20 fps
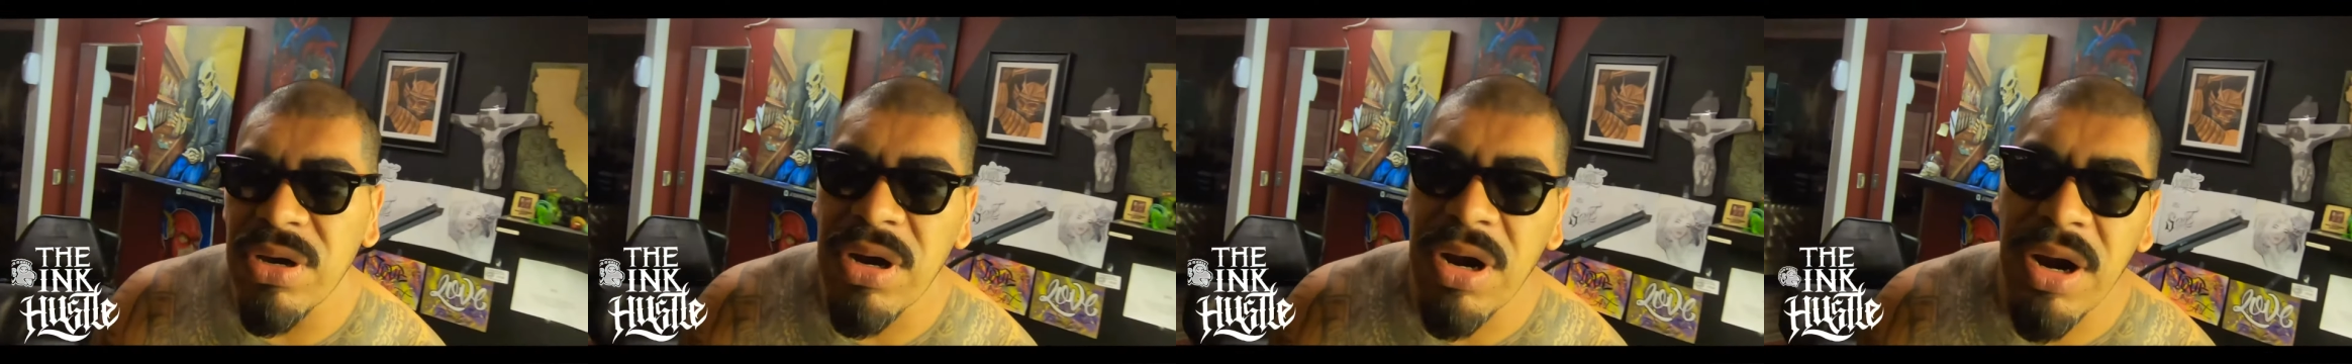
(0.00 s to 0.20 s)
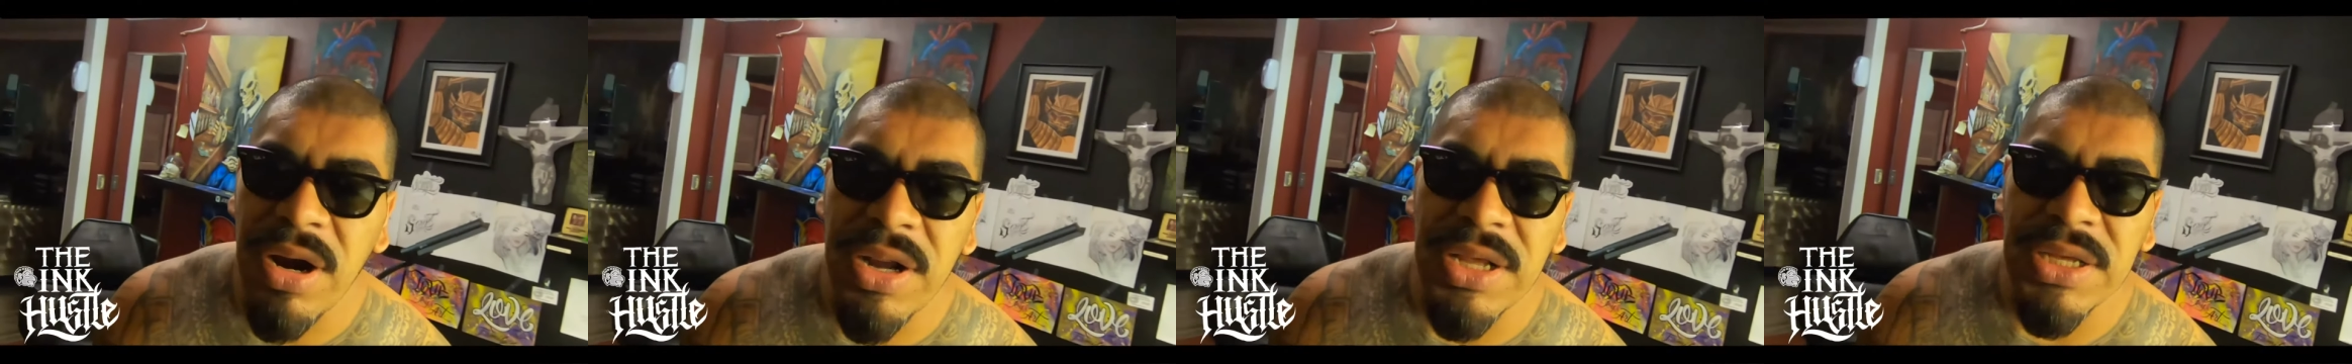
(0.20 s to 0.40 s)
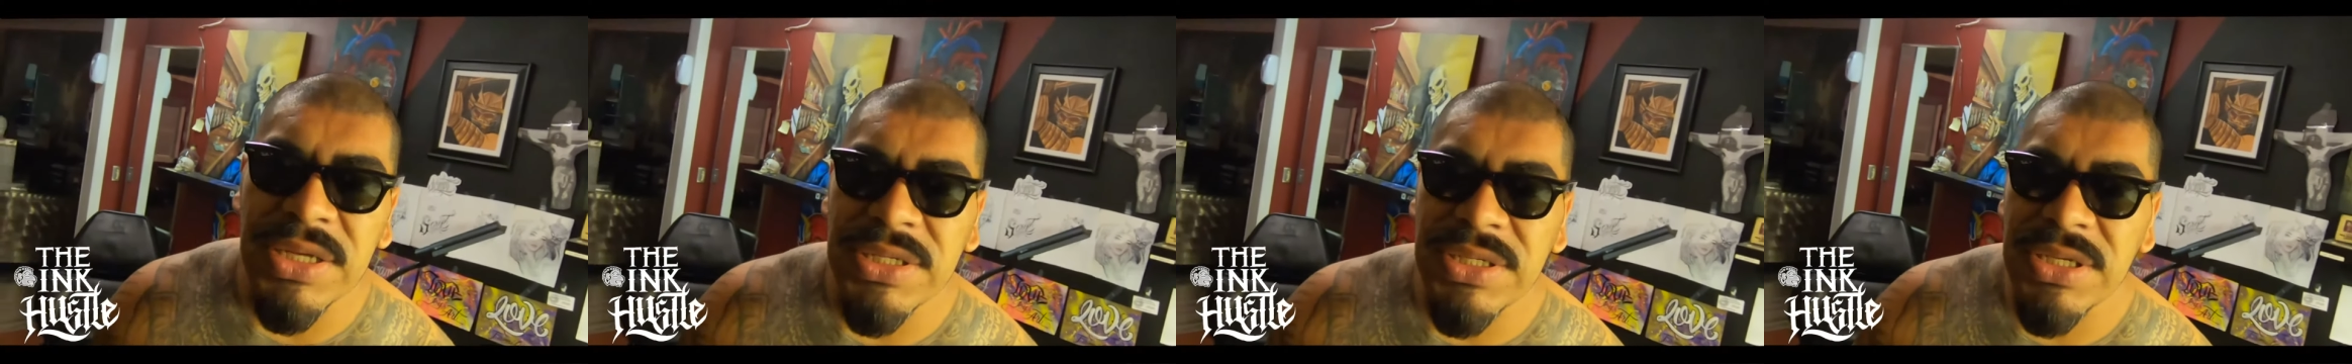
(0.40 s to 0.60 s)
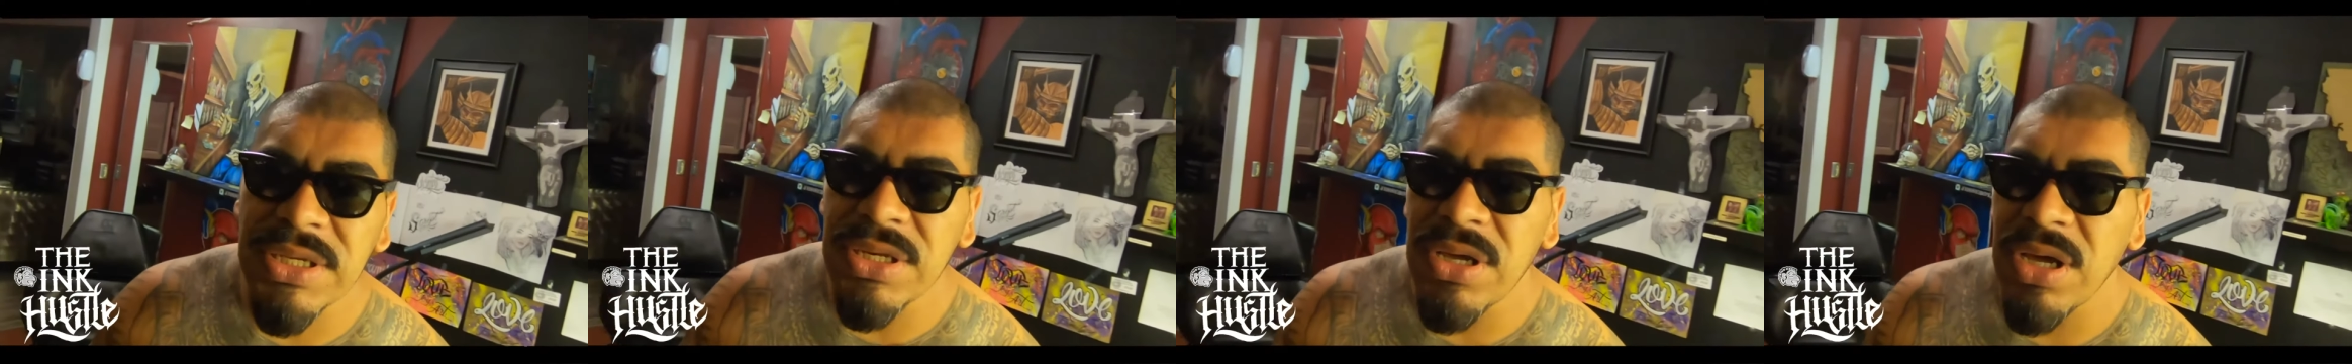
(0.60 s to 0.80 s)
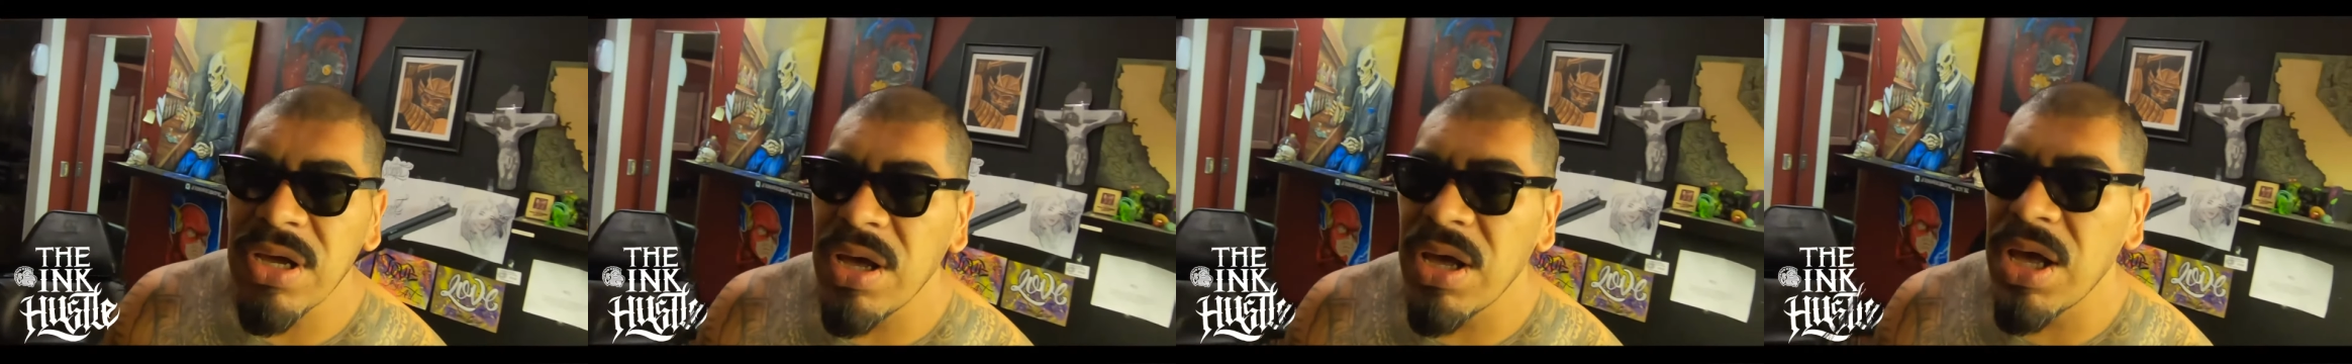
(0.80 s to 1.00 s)
artist. You
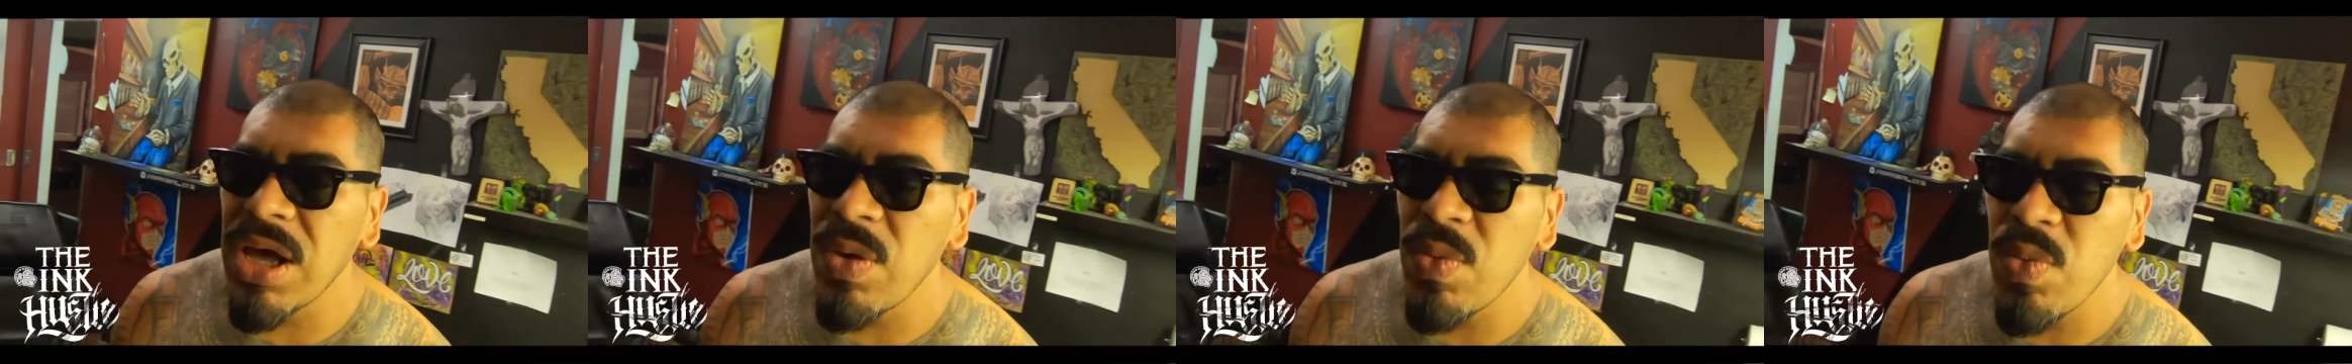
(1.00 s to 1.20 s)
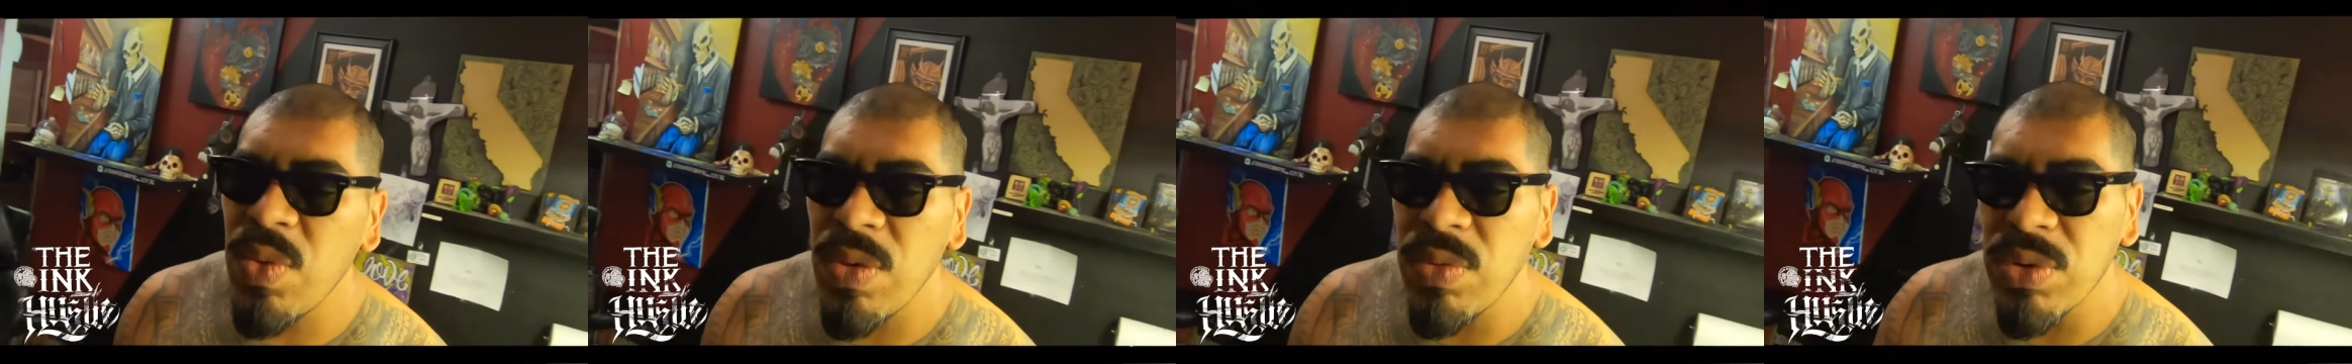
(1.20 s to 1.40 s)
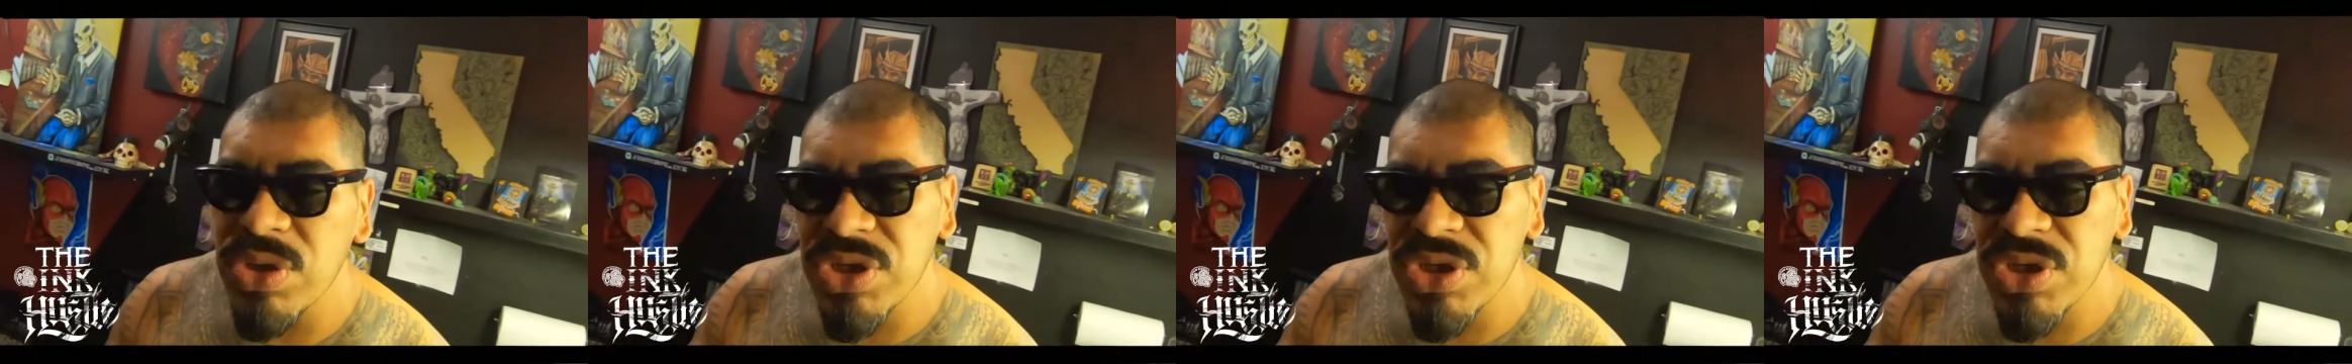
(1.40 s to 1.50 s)
know, I was